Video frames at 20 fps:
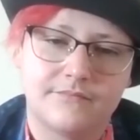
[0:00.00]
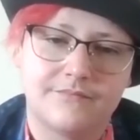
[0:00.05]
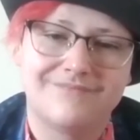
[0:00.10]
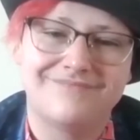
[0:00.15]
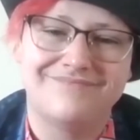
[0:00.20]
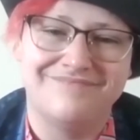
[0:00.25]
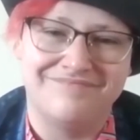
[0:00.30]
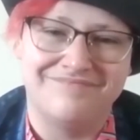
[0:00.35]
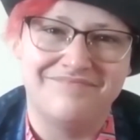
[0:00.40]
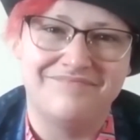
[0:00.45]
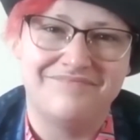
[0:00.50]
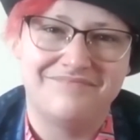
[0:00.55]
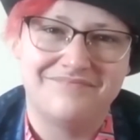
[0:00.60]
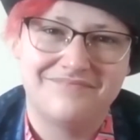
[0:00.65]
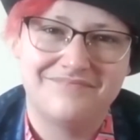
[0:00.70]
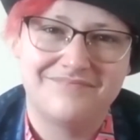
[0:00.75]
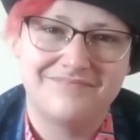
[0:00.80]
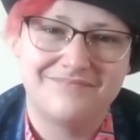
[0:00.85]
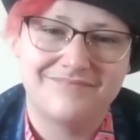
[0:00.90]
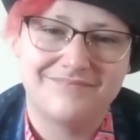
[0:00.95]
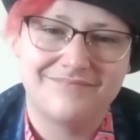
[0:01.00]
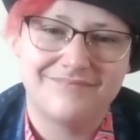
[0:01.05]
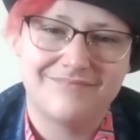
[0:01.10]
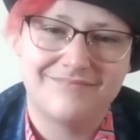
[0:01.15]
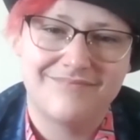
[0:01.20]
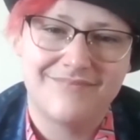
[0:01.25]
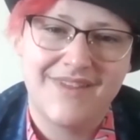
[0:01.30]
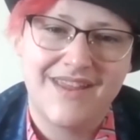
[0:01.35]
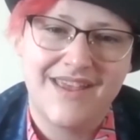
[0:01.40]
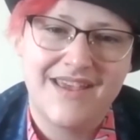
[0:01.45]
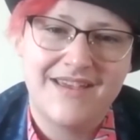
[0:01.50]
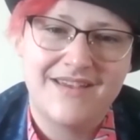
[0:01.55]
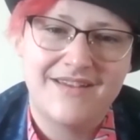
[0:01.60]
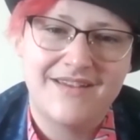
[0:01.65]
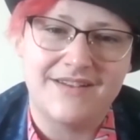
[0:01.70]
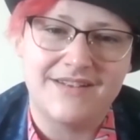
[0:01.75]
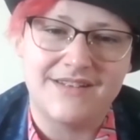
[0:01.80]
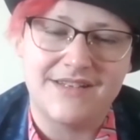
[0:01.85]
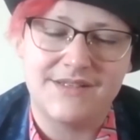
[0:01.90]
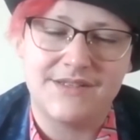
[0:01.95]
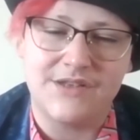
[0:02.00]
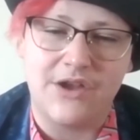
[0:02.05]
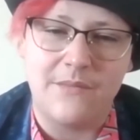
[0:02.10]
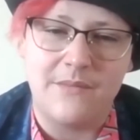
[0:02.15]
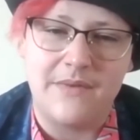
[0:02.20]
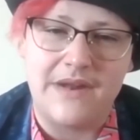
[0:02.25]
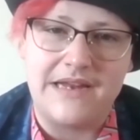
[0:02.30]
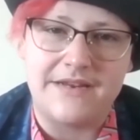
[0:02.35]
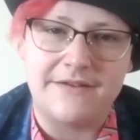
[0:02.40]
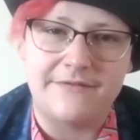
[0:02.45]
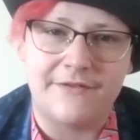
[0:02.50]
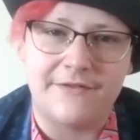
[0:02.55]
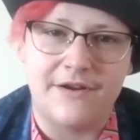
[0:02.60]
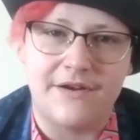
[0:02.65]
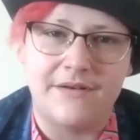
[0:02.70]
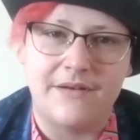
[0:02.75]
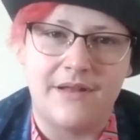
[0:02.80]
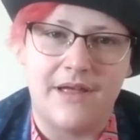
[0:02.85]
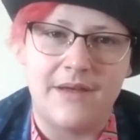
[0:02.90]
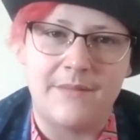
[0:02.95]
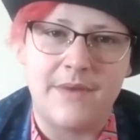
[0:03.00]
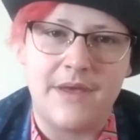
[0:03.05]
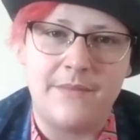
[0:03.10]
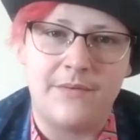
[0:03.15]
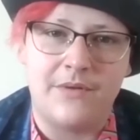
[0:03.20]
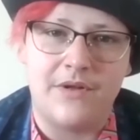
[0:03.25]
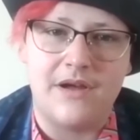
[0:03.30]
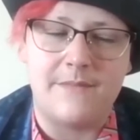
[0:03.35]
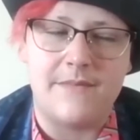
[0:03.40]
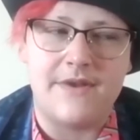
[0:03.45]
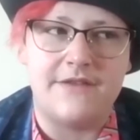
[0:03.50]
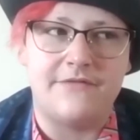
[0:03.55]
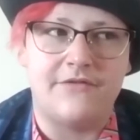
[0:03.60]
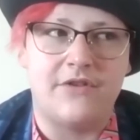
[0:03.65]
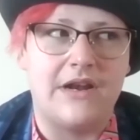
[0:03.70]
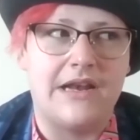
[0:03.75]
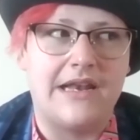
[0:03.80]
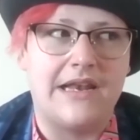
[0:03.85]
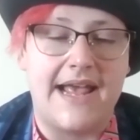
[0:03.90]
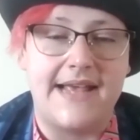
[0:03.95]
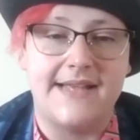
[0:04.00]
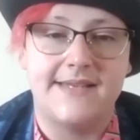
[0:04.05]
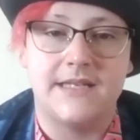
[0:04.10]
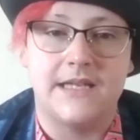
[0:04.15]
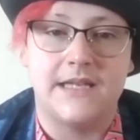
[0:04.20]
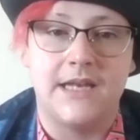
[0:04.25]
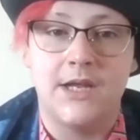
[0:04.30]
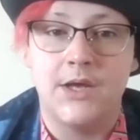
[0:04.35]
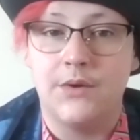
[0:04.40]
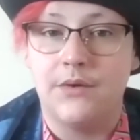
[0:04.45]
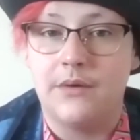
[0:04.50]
Because there's so many different like people. I mean, you've got Lacey Lou